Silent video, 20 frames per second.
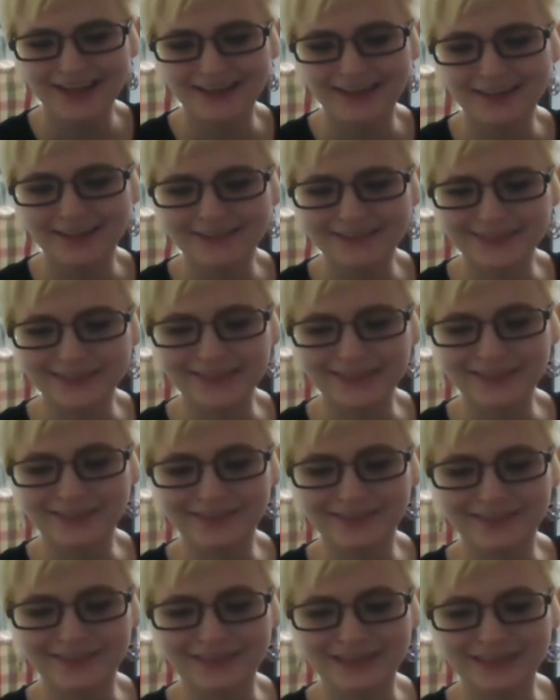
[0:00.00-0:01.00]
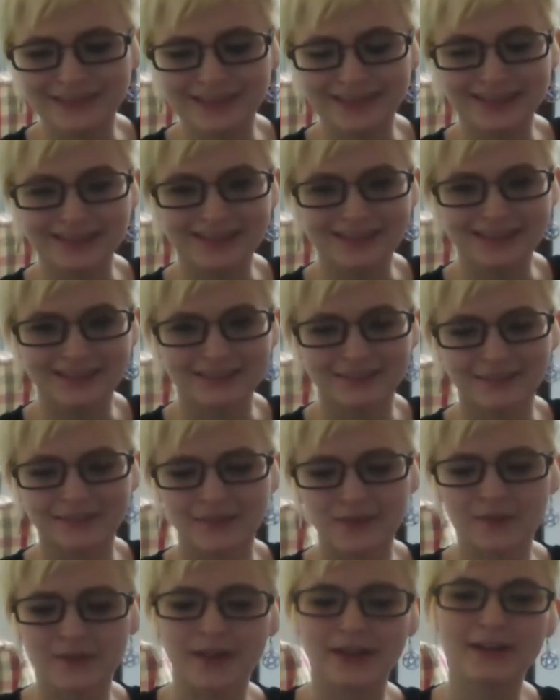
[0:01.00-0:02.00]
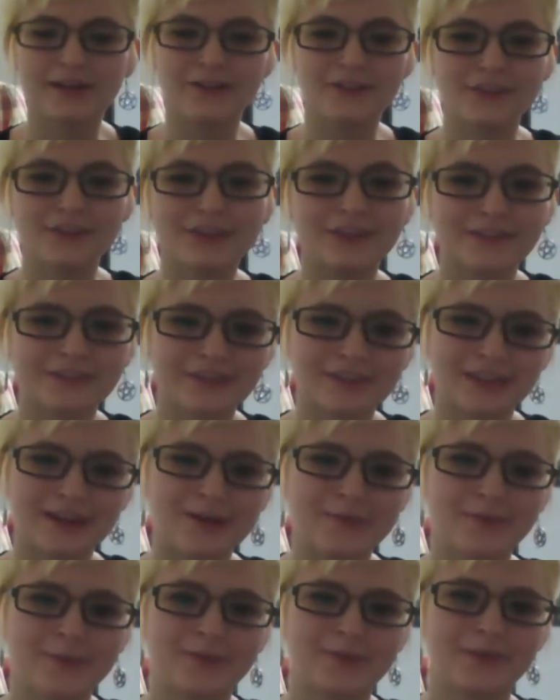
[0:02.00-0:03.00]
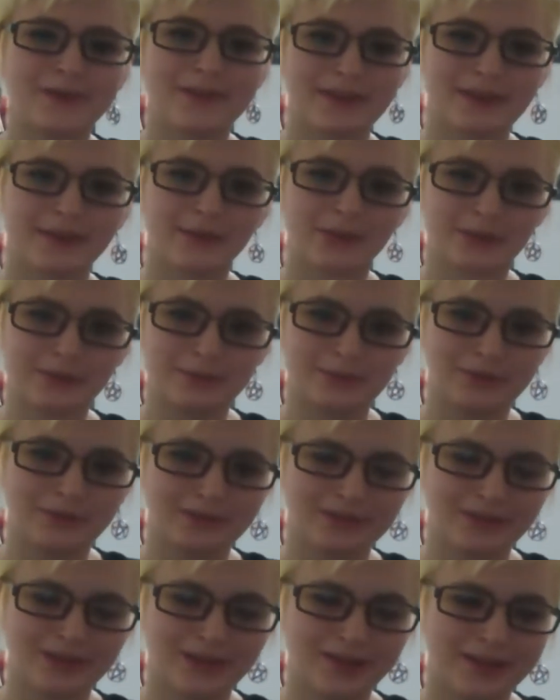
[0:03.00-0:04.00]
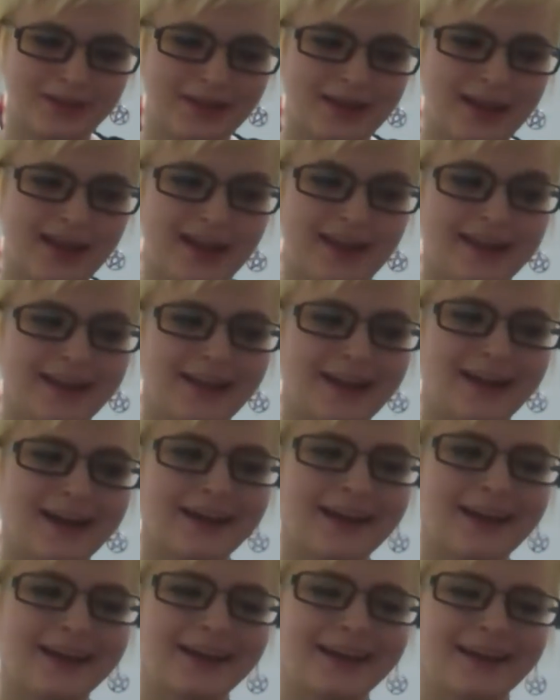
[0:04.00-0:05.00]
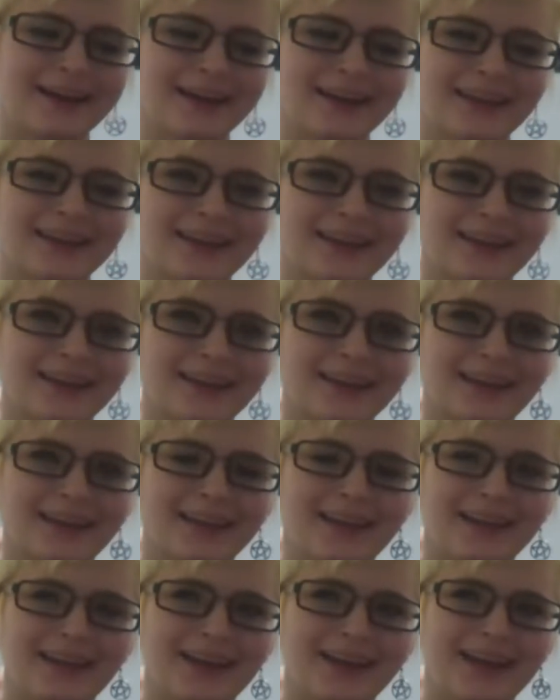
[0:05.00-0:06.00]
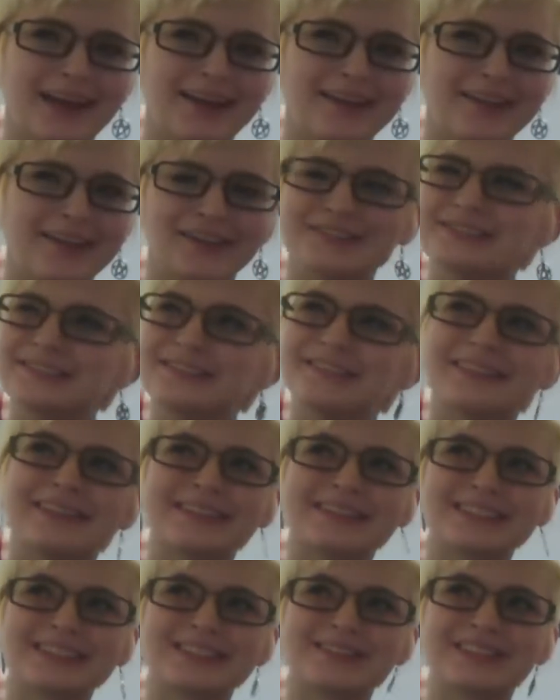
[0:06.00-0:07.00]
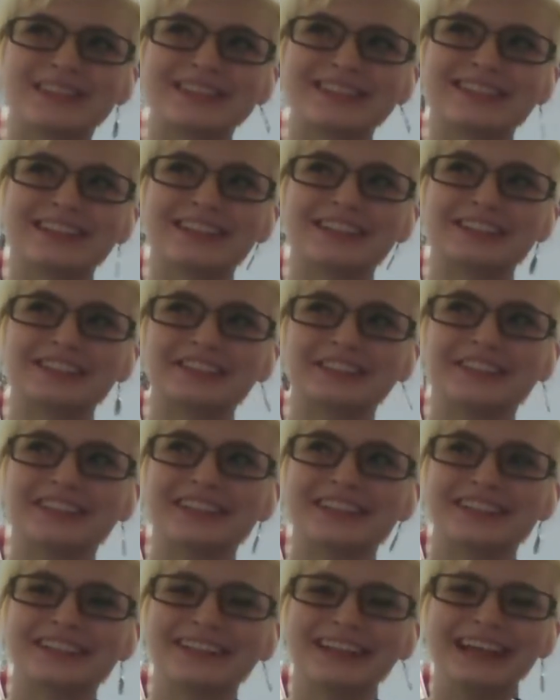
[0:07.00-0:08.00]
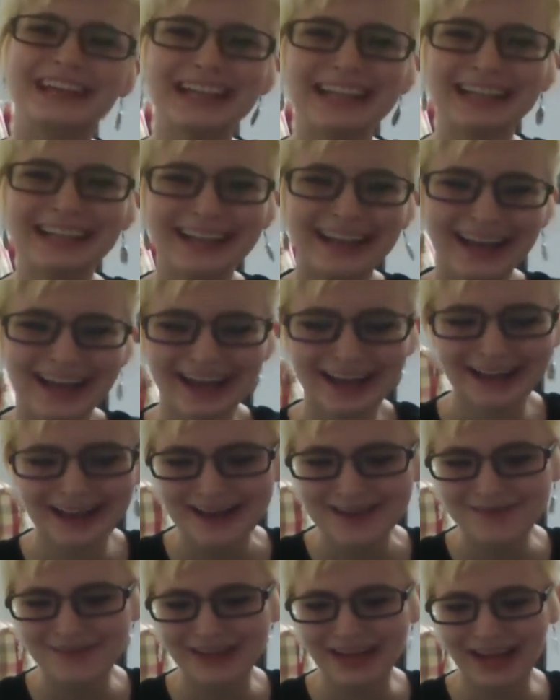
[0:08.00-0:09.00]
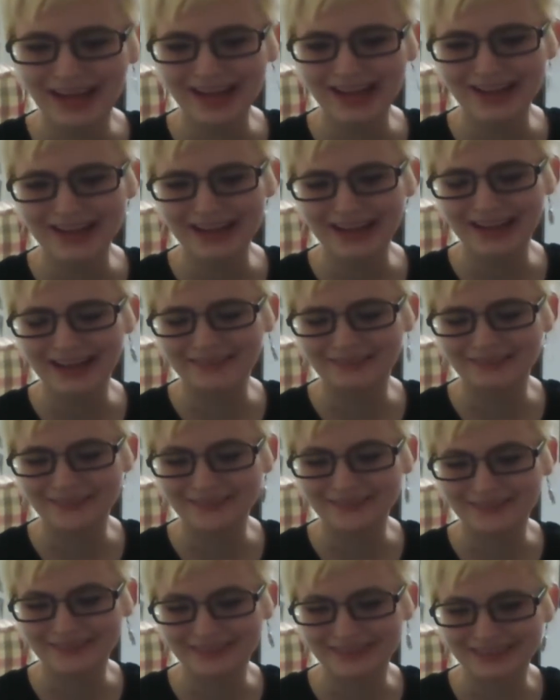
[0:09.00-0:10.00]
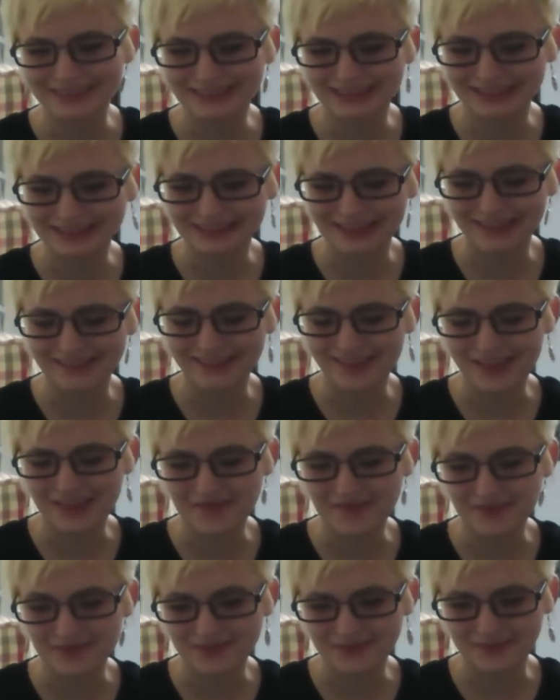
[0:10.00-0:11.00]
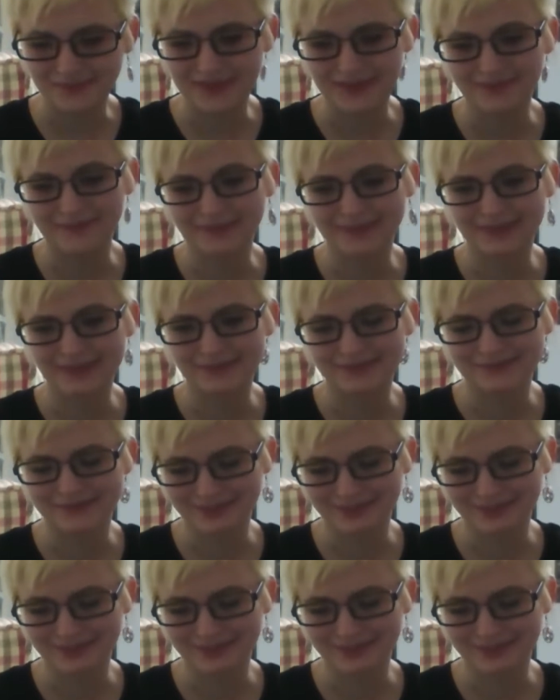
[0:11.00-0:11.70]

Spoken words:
Get a feel for what they look. Get a feel for them without the book. And I don't do this as much as I should. But I've been working with them